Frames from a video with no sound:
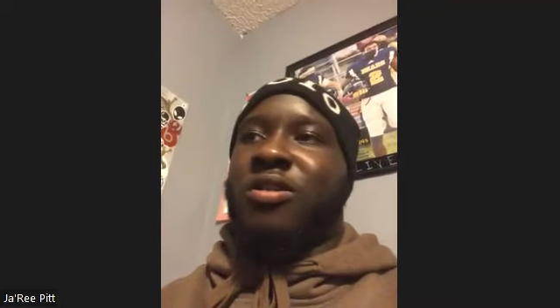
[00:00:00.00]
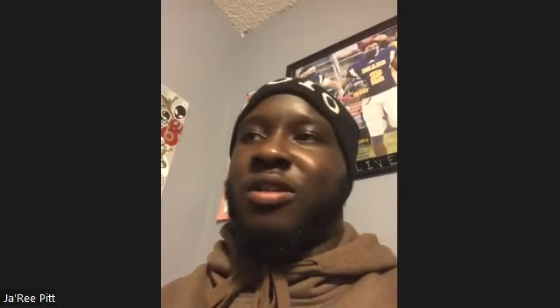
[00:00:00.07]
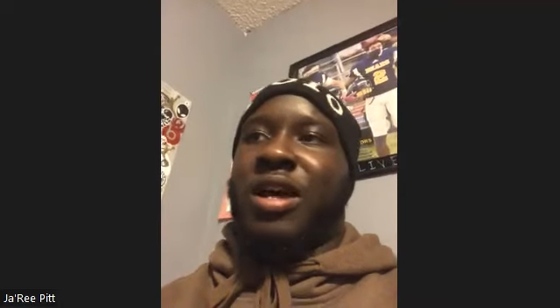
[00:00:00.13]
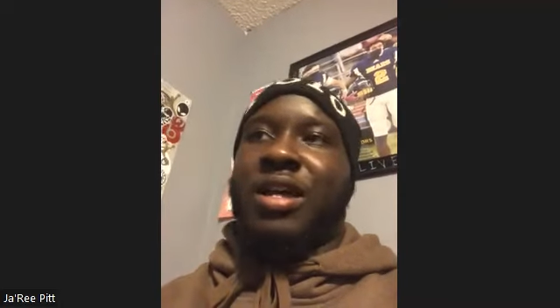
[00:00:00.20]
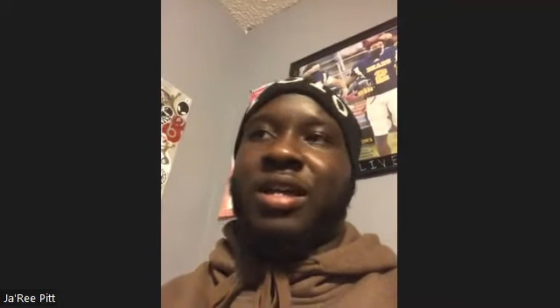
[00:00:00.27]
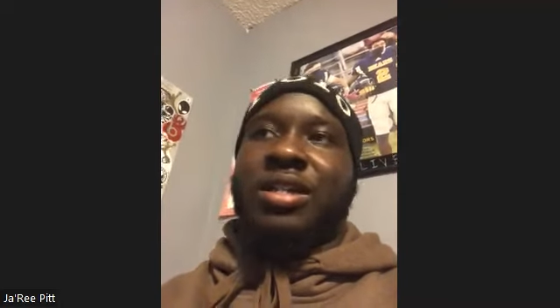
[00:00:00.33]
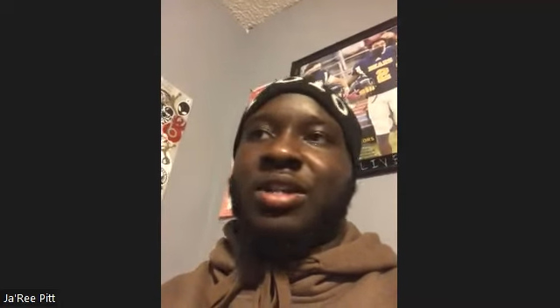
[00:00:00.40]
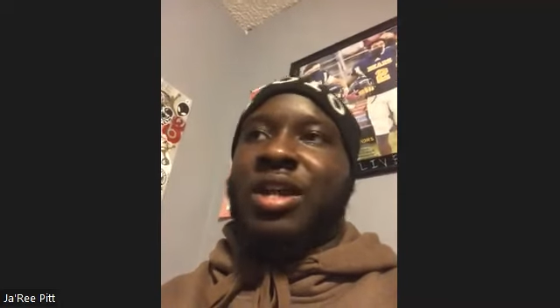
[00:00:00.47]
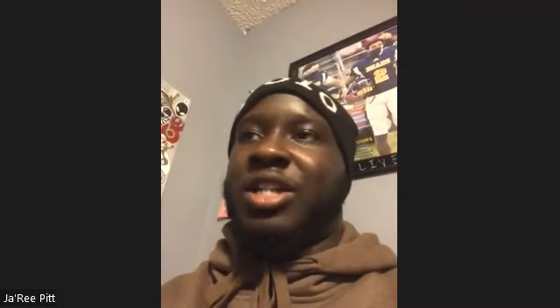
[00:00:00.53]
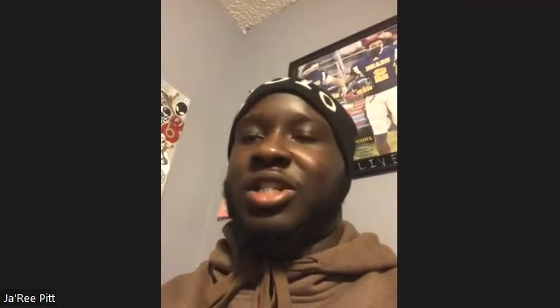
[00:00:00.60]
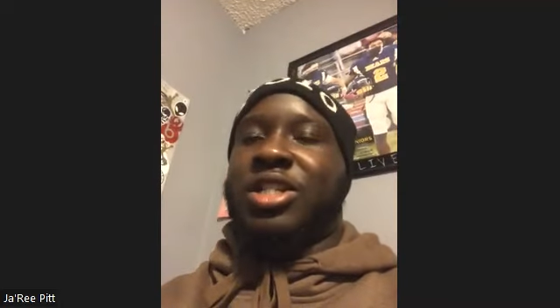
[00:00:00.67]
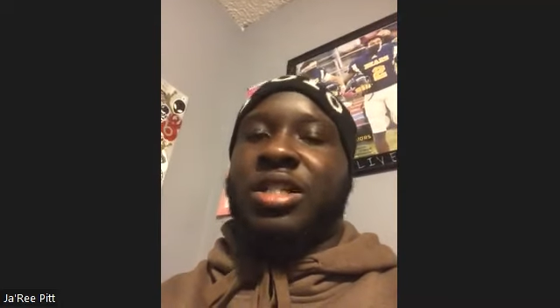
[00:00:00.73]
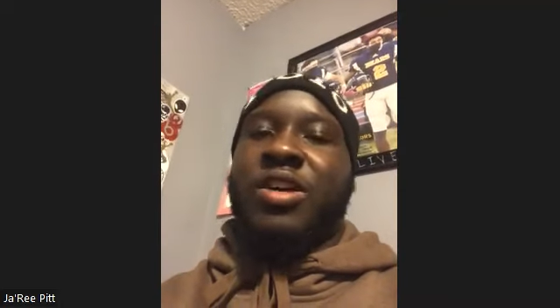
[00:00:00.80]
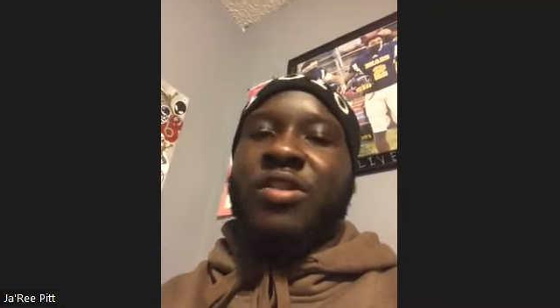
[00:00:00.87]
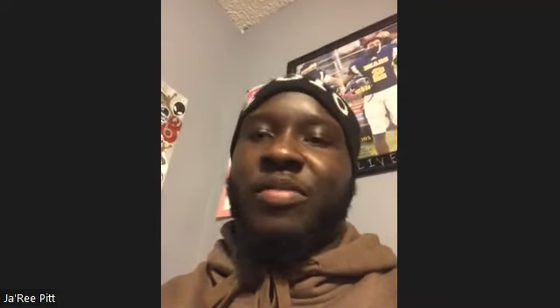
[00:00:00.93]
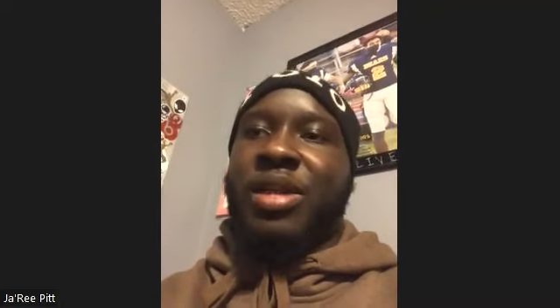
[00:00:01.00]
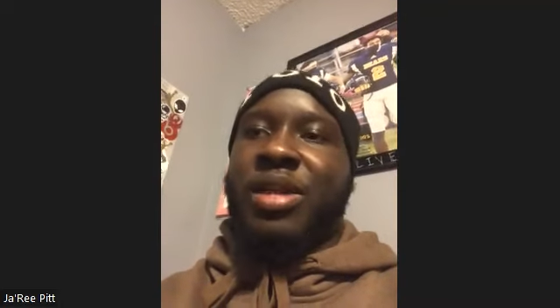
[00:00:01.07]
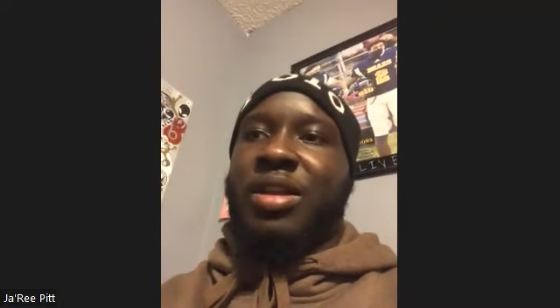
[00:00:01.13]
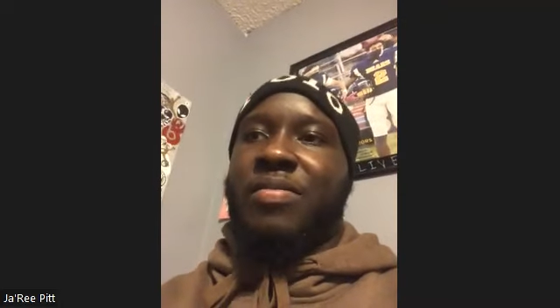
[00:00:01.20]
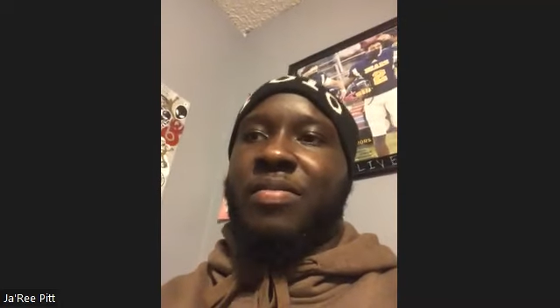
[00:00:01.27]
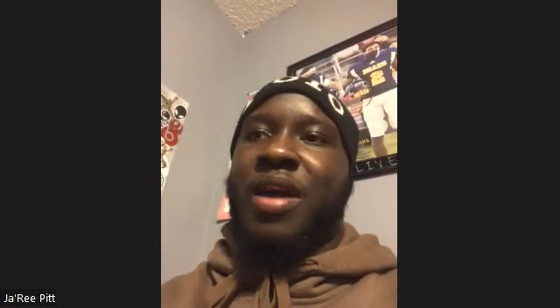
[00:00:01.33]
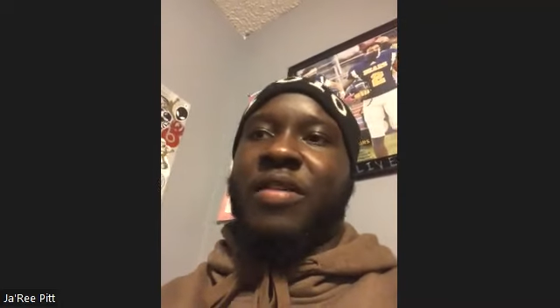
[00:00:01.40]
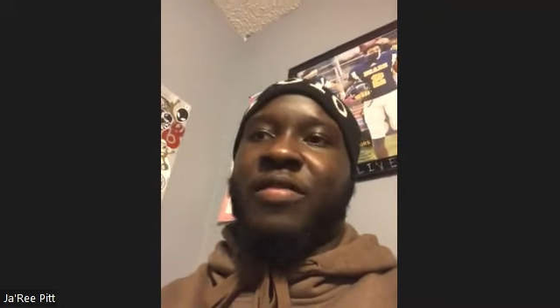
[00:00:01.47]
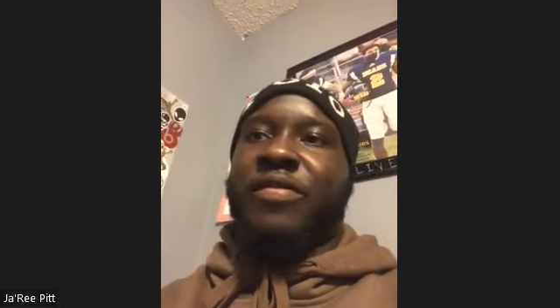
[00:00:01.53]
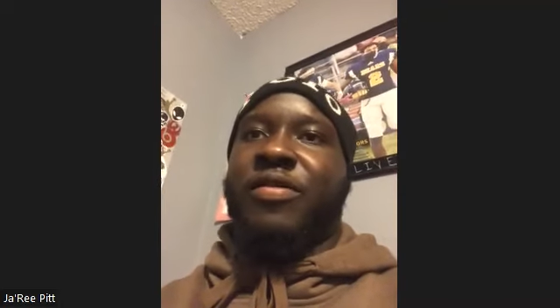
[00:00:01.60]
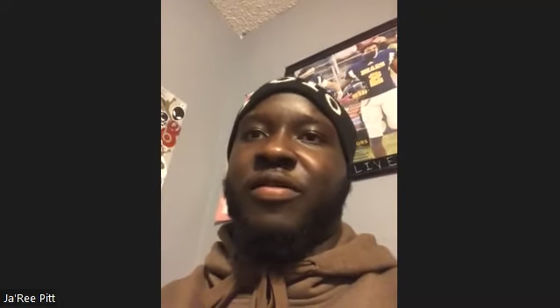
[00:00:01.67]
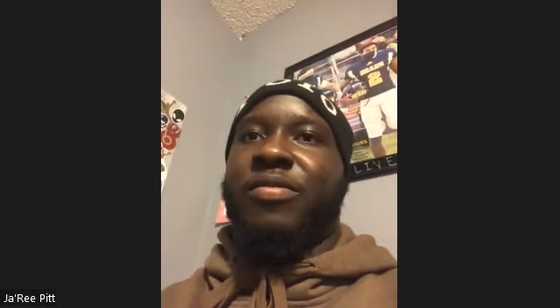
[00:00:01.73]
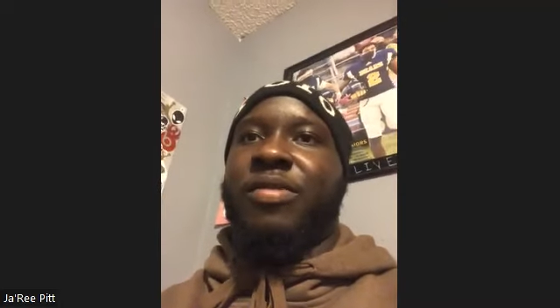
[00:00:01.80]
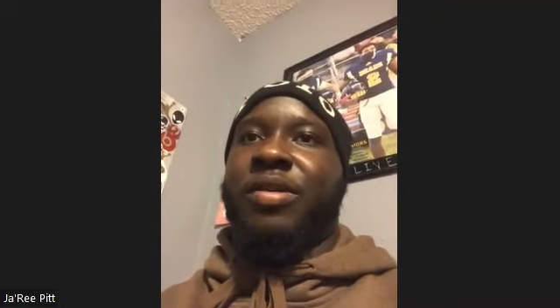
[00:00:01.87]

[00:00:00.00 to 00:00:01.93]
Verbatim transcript: Like I just love being in the backfield.